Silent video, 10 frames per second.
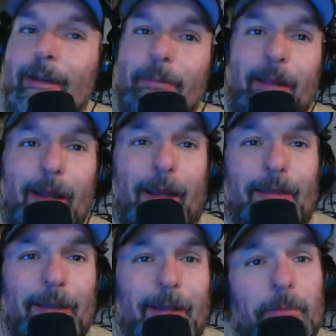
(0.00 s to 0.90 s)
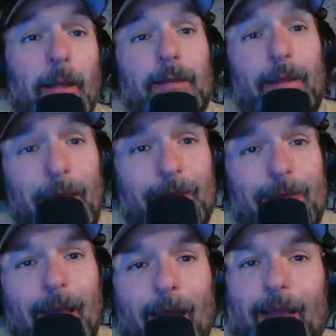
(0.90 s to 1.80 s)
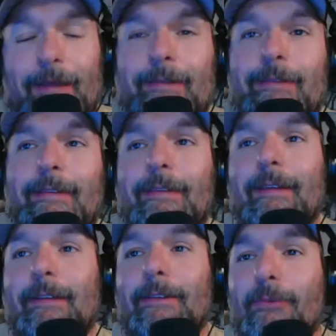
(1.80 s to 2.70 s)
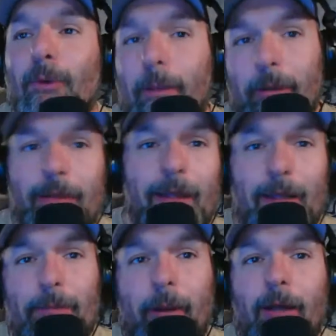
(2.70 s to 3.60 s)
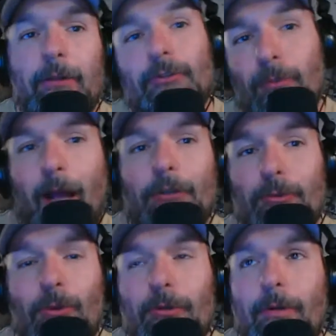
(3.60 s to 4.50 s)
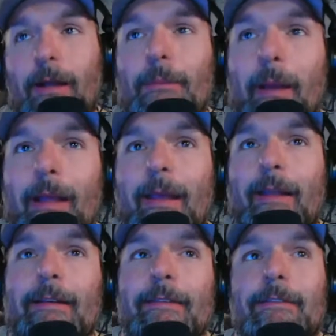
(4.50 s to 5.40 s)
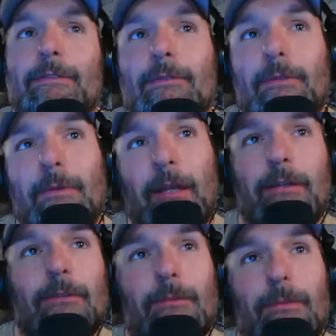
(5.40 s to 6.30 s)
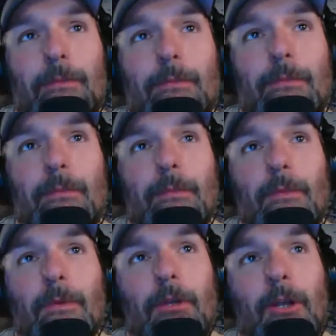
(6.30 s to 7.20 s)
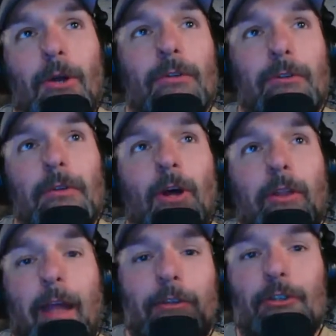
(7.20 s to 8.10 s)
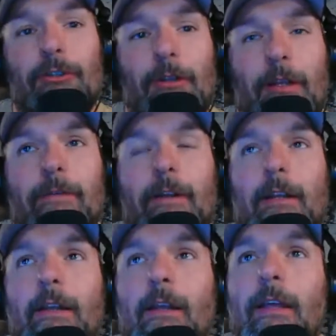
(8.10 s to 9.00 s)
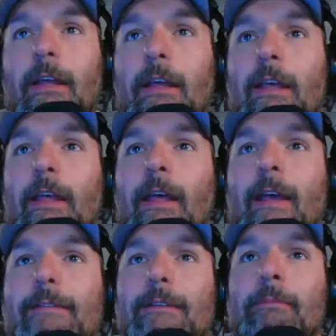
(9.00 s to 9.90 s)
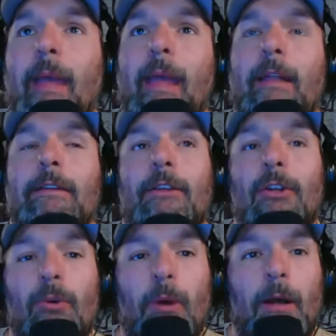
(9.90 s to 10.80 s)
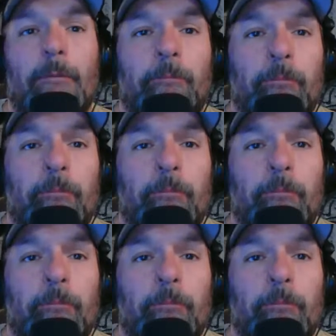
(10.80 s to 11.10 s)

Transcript: But then I got thinking about the heating guy and what I've been thinking about, and this rock's rolling around in my head, and it's getting, it's all the edges are leaving. And I said, man, you know what?